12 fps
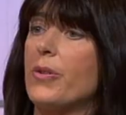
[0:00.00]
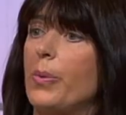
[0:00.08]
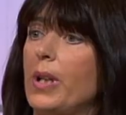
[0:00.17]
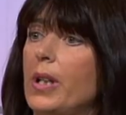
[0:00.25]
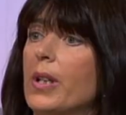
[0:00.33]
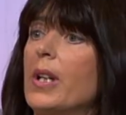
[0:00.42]
a
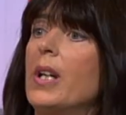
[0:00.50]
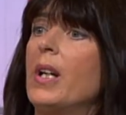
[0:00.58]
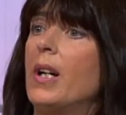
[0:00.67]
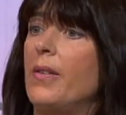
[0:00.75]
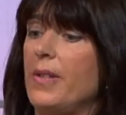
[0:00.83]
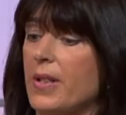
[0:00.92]
week.
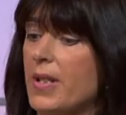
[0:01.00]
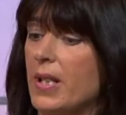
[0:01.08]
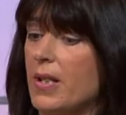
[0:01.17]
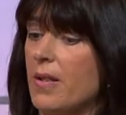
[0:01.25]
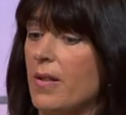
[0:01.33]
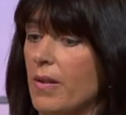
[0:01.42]
And this
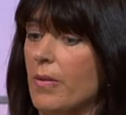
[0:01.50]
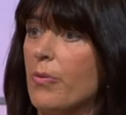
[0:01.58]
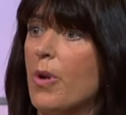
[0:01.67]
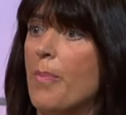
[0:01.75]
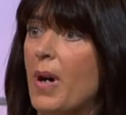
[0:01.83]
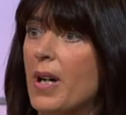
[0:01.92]
is
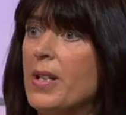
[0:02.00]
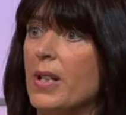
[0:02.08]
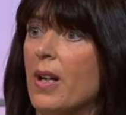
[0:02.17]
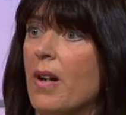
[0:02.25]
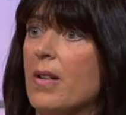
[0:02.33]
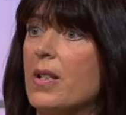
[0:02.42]

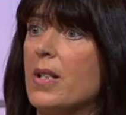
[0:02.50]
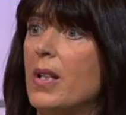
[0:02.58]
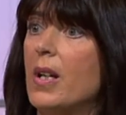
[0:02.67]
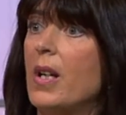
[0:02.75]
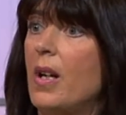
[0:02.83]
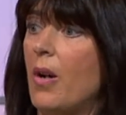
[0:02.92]
reminding us
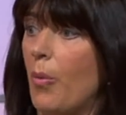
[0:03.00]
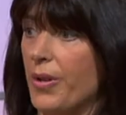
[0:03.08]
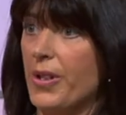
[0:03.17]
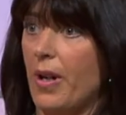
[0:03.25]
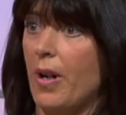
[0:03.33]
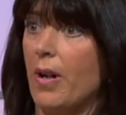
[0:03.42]

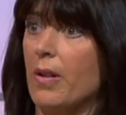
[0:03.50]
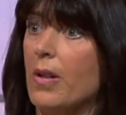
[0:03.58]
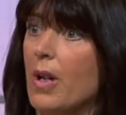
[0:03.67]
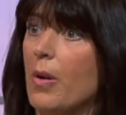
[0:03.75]
what our,